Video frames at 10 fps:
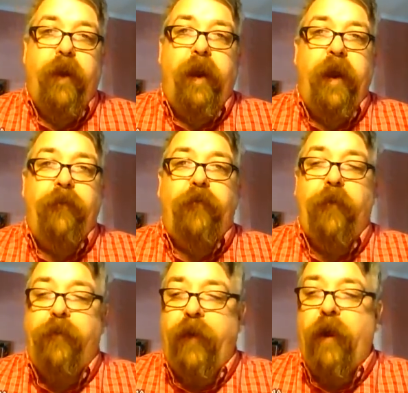And
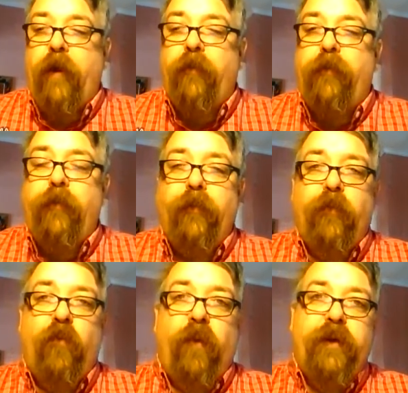from there,
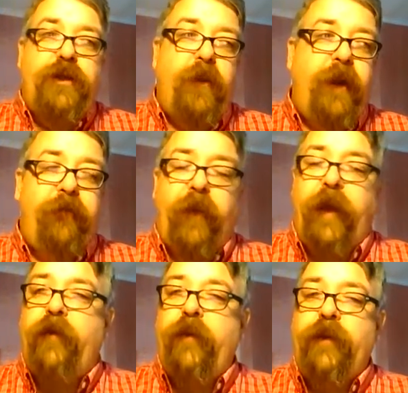once you have
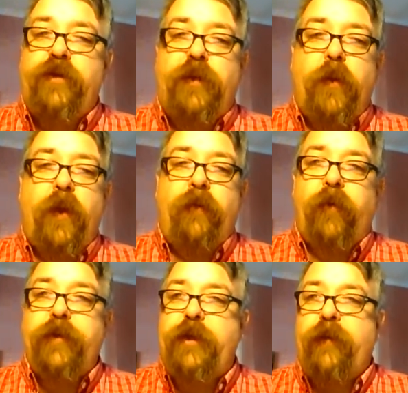language,
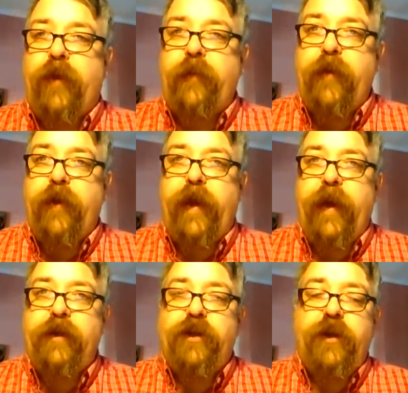once you have
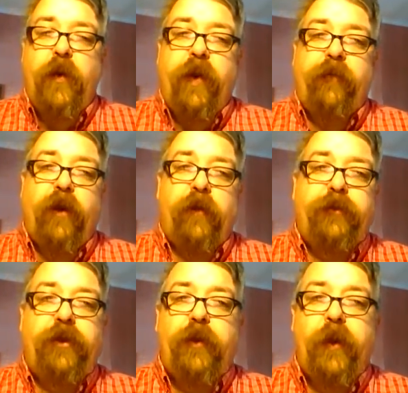communication, you have
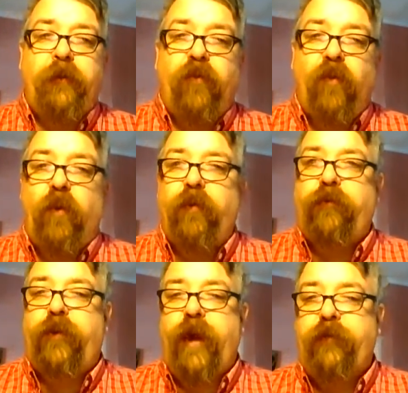culture, you have
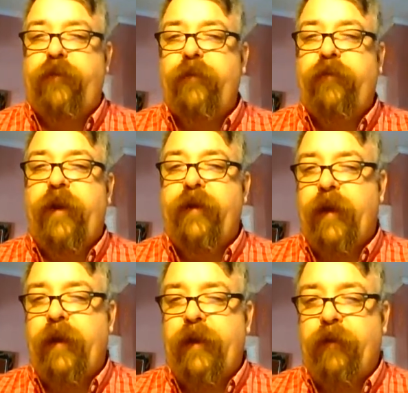rules, customs, and
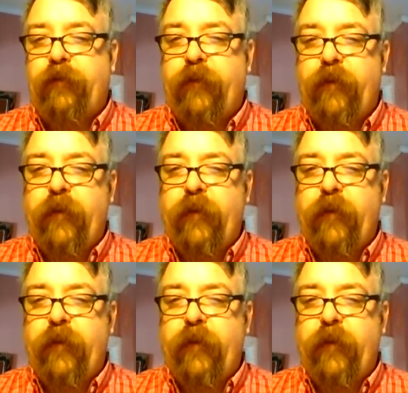identities.